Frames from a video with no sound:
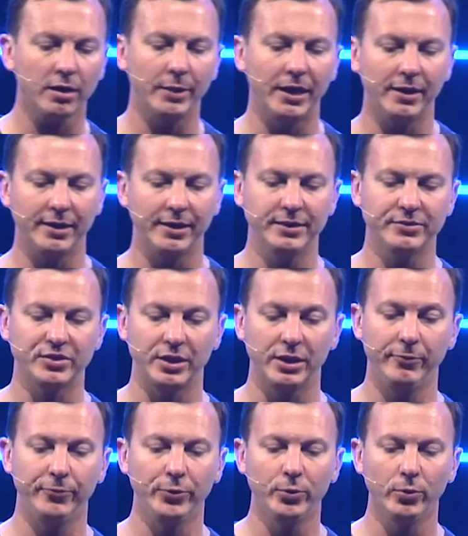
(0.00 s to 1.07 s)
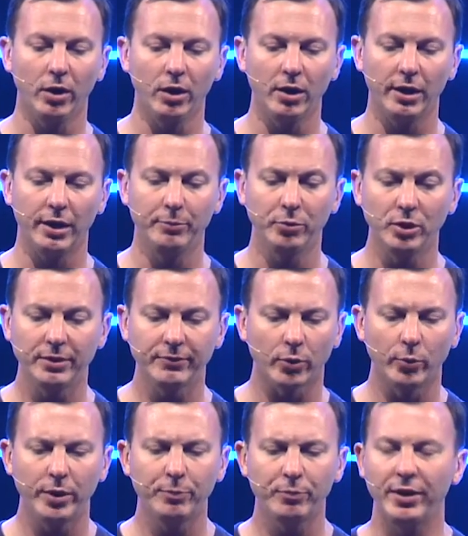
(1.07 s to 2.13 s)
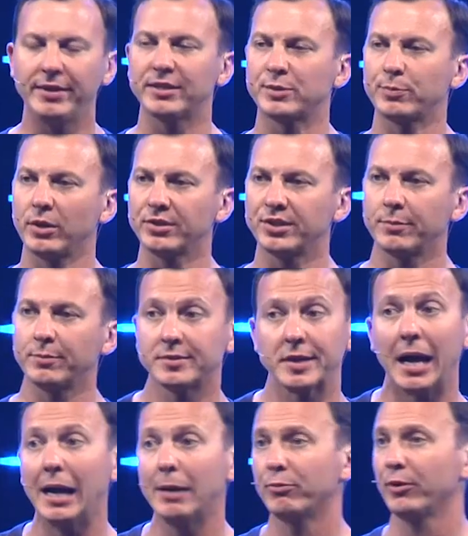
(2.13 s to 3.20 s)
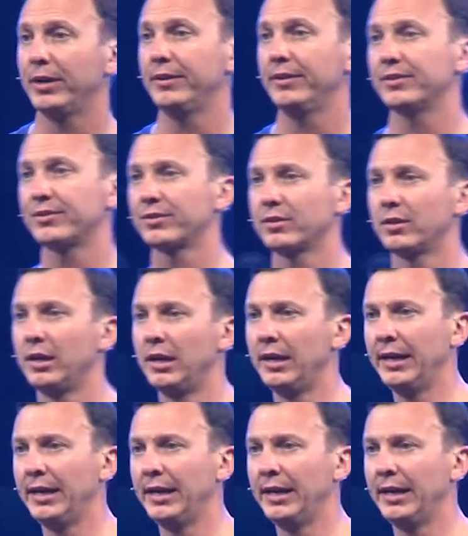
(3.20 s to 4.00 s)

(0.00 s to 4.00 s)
about is if you are a believer, we pray this prayer sometimes. I pray this.